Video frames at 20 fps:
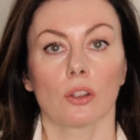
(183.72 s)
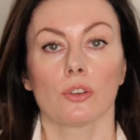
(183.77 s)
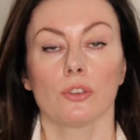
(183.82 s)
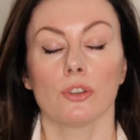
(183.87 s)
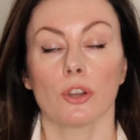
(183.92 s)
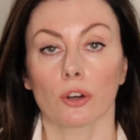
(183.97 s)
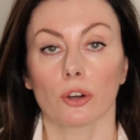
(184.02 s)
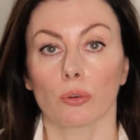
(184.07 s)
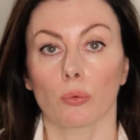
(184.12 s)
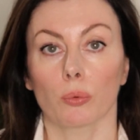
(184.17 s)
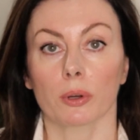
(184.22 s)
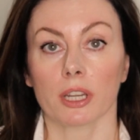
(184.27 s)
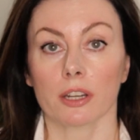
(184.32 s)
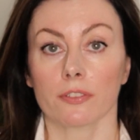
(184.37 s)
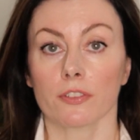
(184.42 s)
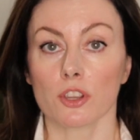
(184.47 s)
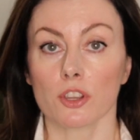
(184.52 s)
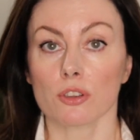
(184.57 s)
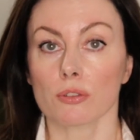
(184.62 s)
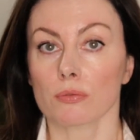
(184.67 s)
No,
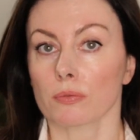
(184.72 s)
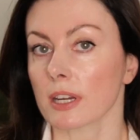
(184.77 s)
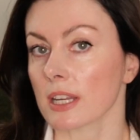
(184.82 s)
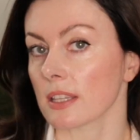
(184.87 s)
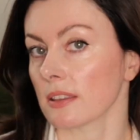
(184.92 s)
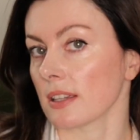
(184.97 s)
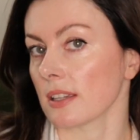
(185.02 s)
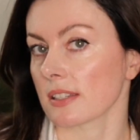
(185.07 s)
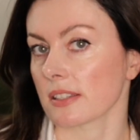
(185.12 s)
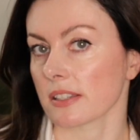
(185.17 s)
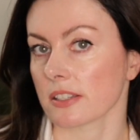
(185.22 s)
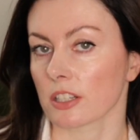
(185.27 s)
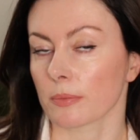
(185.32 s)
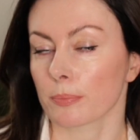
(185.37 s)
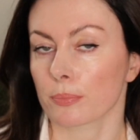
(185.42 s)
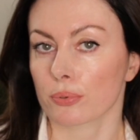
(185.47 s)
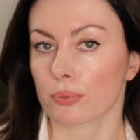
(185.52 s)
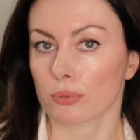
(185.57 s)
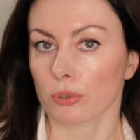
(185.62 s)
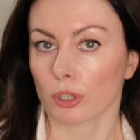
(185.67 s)
whenever you read this in a
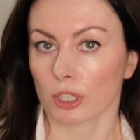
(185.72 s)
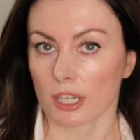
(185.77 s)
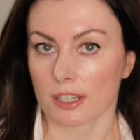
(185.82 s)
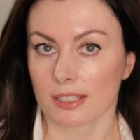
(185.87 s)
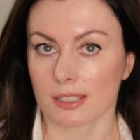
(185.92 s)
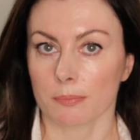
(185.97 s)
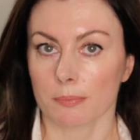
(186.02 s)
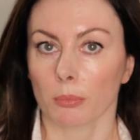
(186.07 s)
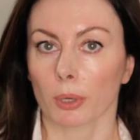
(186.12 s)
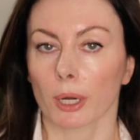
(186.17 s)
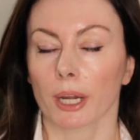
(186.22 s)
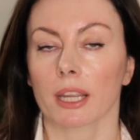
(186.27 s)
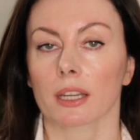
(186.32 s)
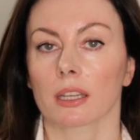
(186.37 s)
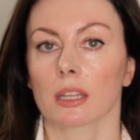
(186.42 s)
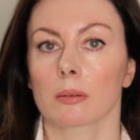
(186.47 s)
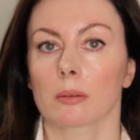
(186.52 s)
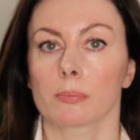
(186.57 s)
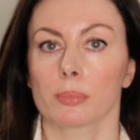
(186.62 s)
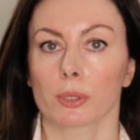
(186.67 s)
product's
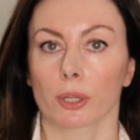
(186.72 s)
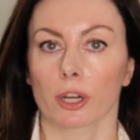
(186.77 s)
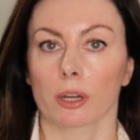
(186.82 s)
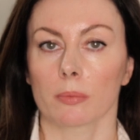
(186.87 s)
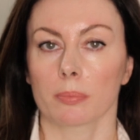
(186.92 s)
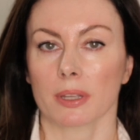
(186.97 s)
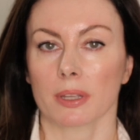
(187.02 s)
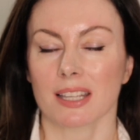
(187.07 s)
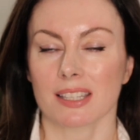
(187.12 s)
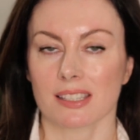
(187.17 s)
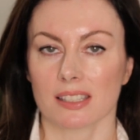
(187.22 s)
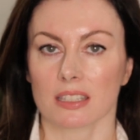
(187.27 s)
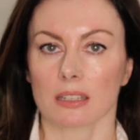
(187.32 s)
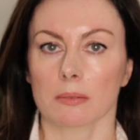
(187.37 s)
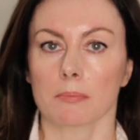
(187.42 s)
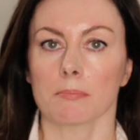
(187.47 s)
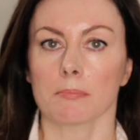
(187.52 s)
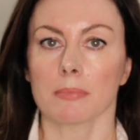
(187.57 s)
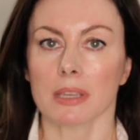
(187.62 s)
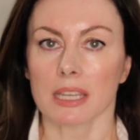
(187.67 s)
marketing blurb, it's an
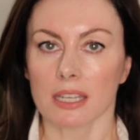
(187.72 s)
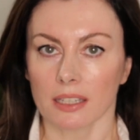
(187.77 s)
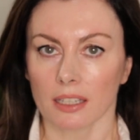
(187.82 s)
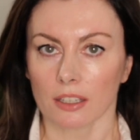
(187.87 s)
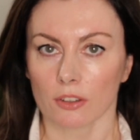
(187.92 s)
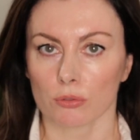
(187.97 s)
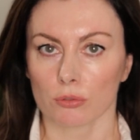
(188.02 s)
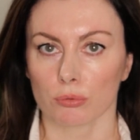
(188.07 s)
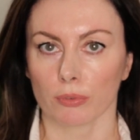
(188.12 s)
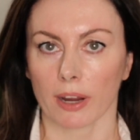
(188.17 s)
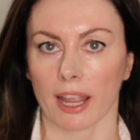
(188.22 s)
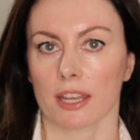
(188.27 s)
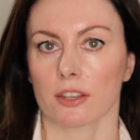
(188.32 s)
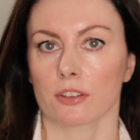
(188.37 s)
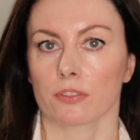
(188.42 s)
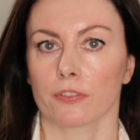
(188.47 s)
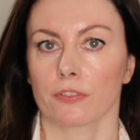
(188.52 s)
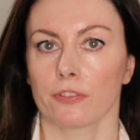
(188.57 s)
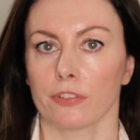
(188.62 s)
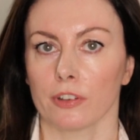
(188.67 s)
immediate
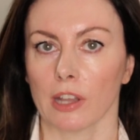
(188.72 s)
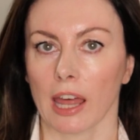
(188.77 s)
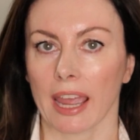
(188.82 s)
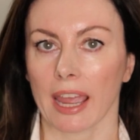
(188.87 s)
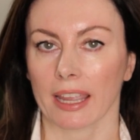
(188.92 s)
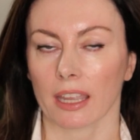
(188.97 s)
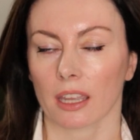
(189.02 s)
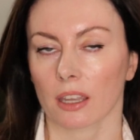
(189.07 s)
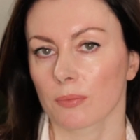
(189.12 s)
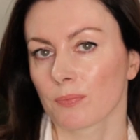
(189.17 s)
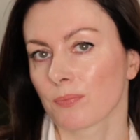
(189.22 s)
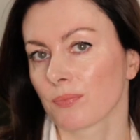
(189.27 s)
red flag.